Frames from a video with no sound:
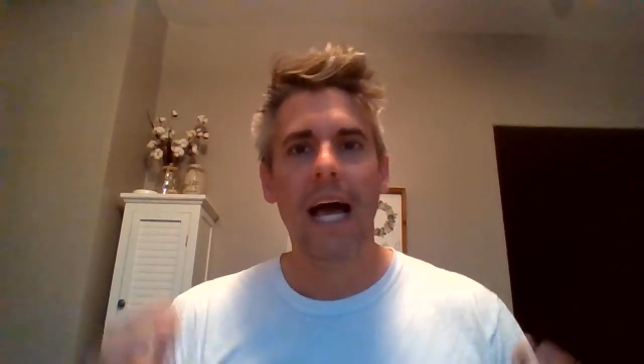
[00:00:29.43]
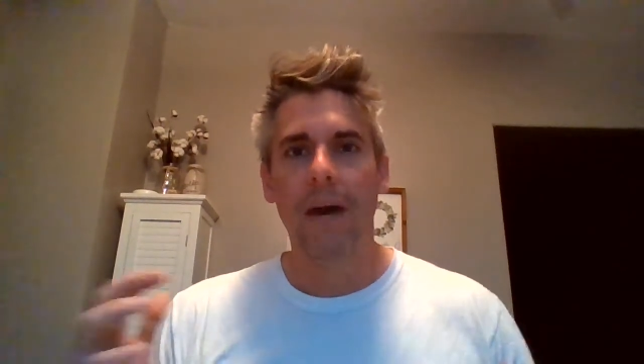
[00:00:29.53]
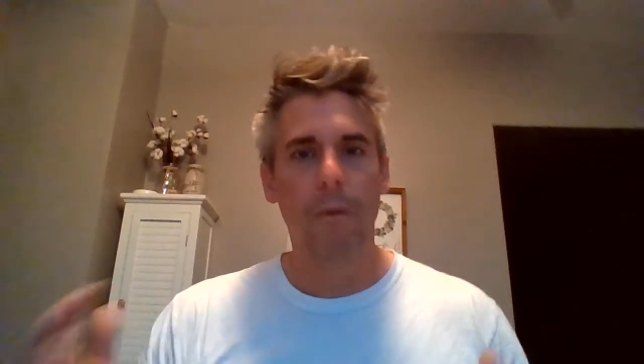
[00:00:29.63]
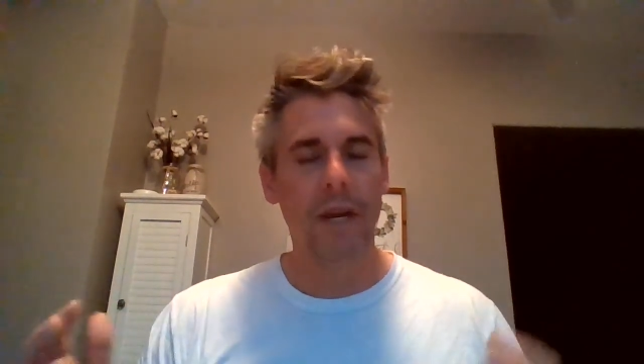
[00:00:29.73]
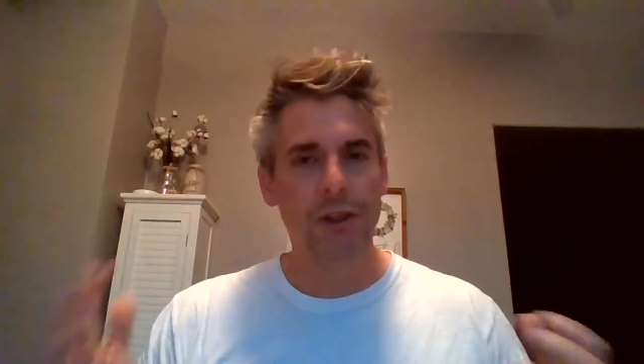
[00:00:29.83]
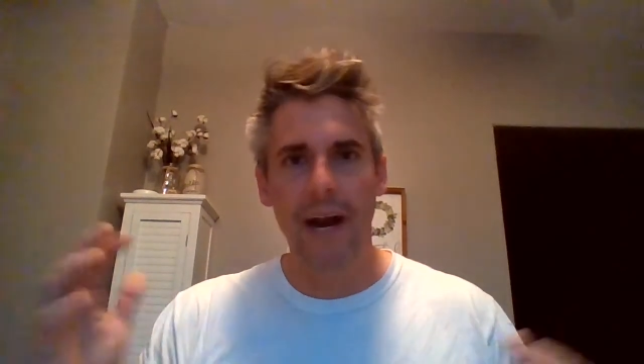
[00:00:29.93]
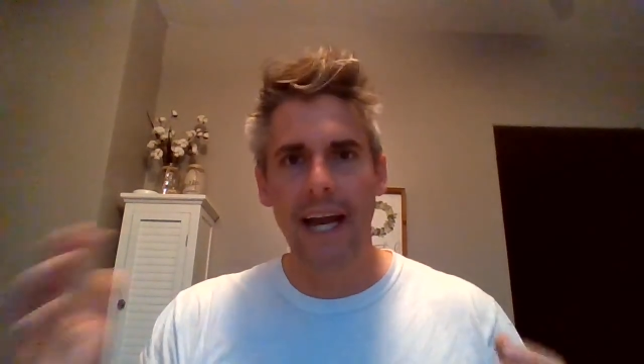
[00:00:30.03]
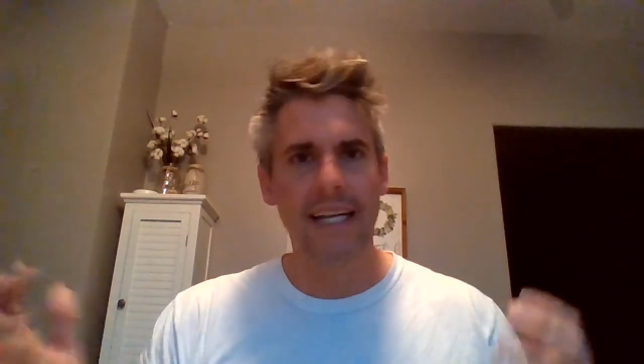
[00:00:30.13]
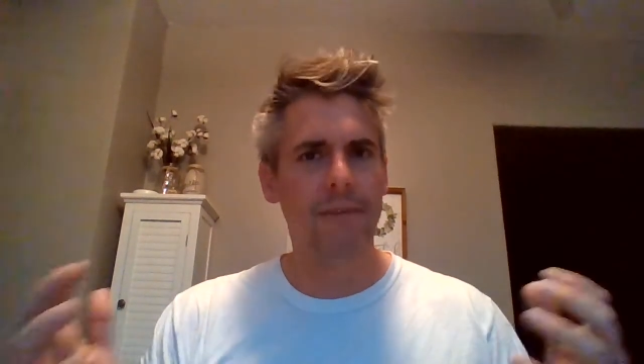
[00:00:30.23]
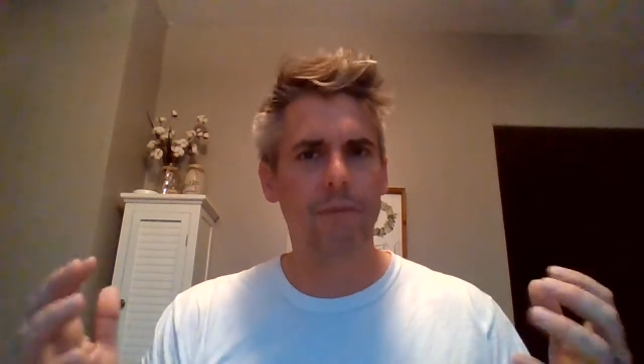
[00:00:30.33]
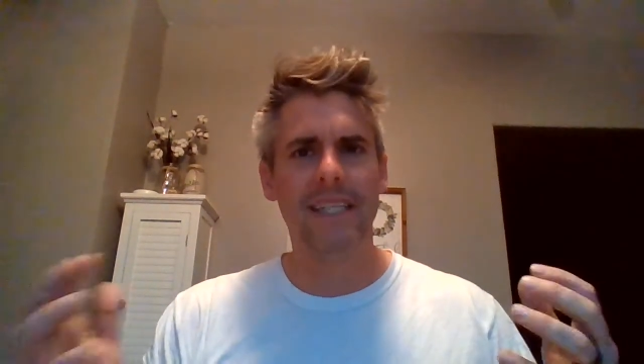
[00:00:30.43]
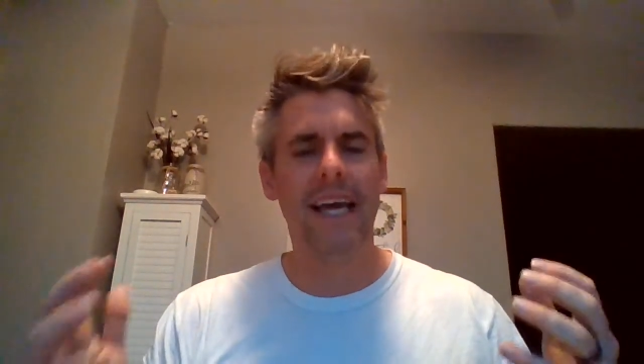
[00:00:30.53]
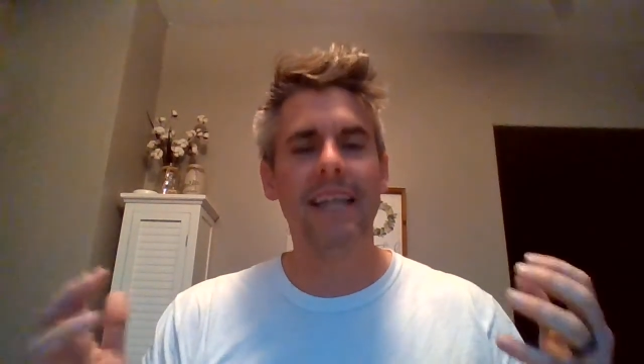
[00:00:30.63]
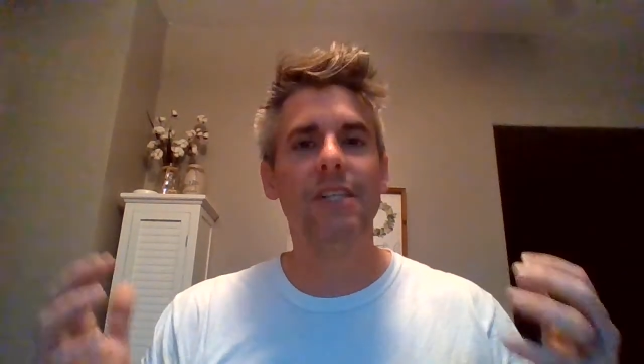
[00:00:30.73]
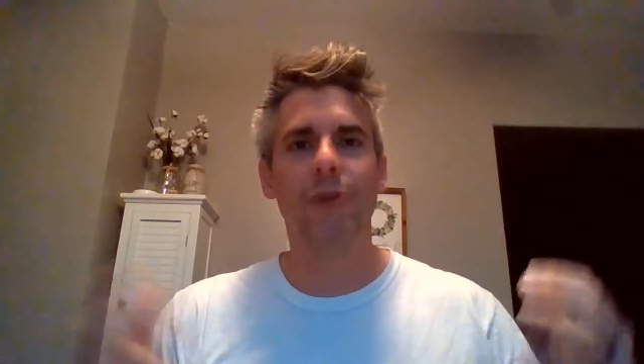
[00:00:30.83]
we
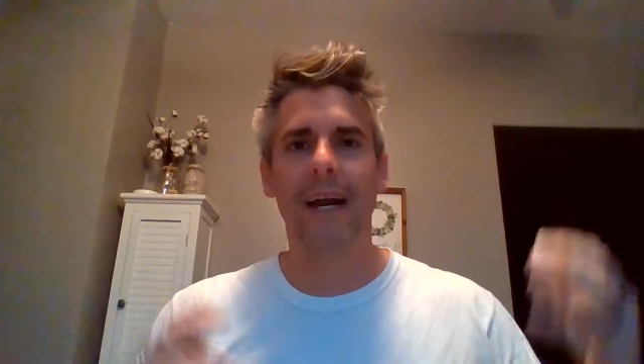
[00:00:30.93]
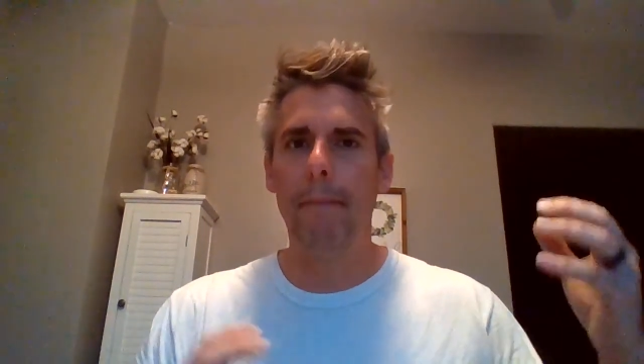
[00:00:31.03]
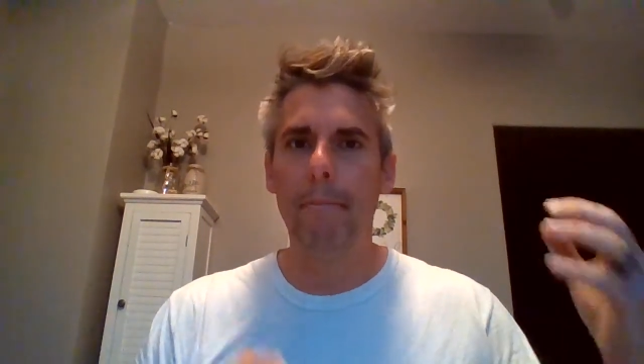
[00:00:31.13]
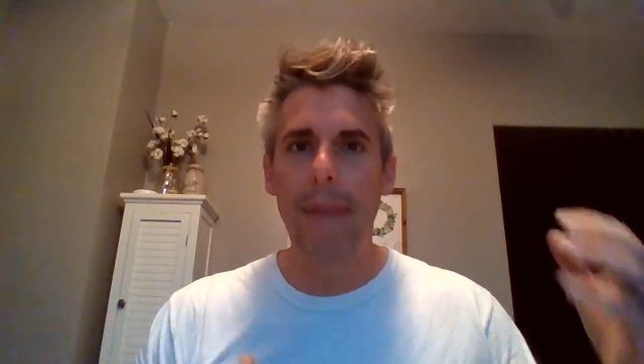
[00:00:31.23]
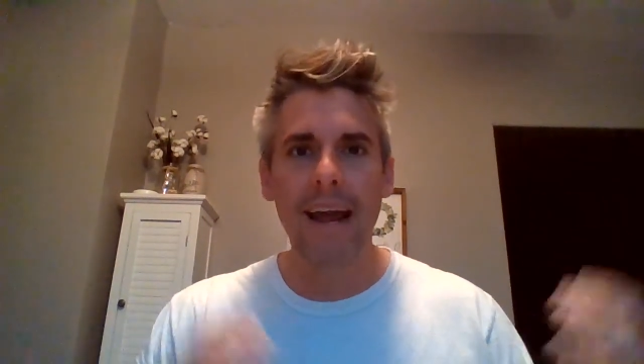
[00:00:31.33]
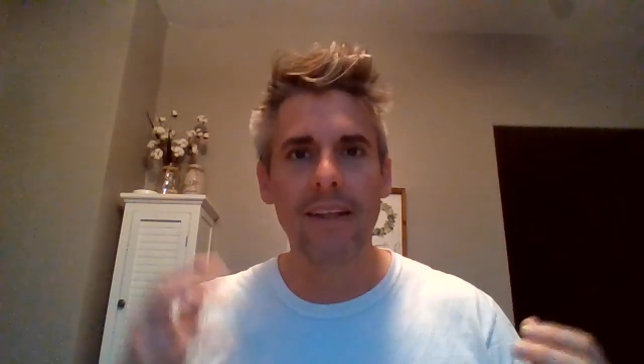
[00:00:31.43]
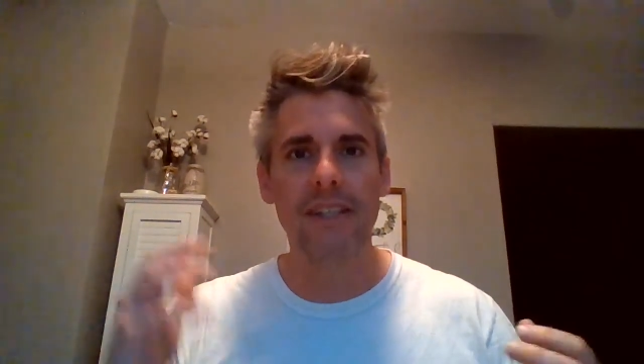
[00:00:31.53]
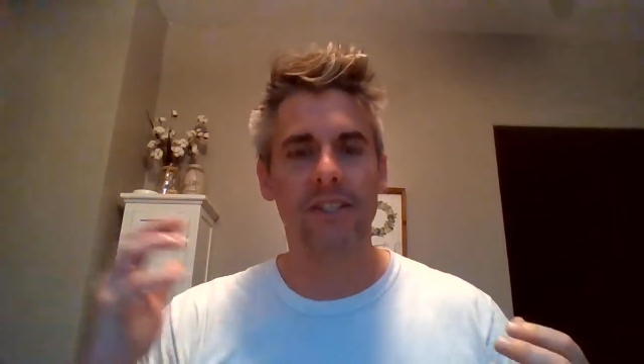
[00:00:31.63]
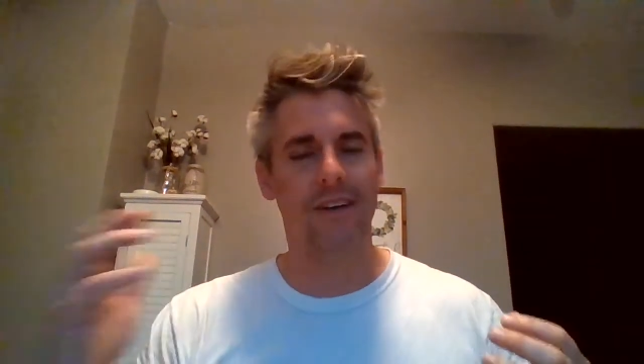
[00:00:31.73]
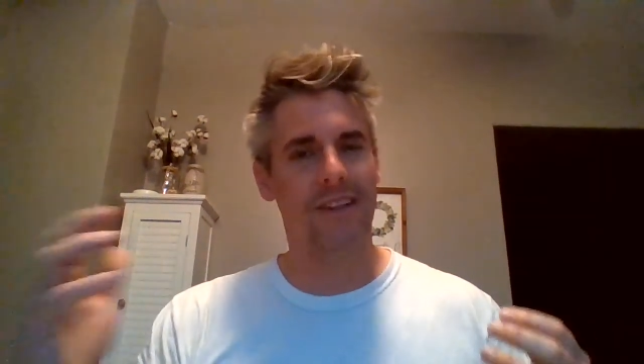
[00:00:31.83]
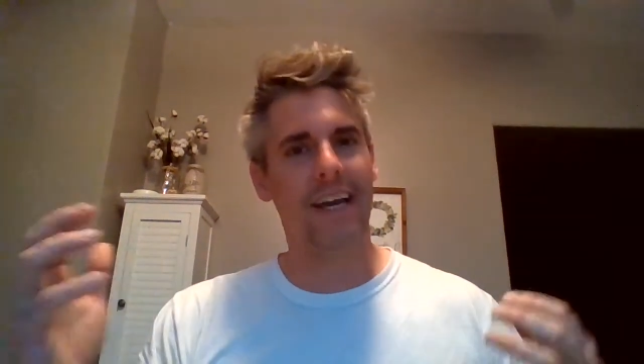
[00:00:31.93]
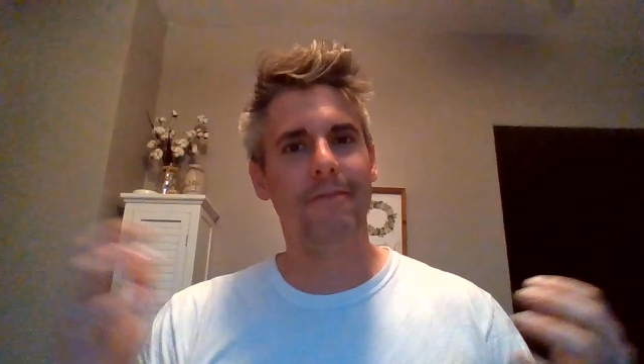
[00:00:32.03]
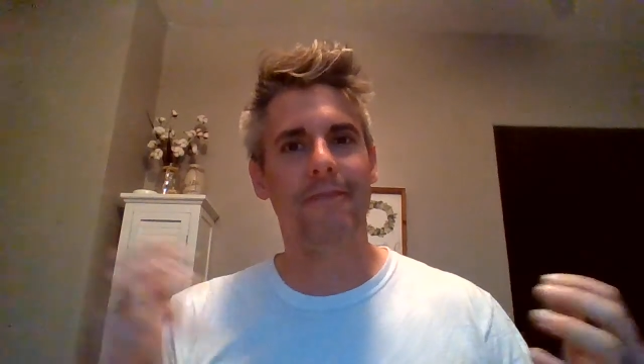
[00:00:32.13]
tend to try to balance our life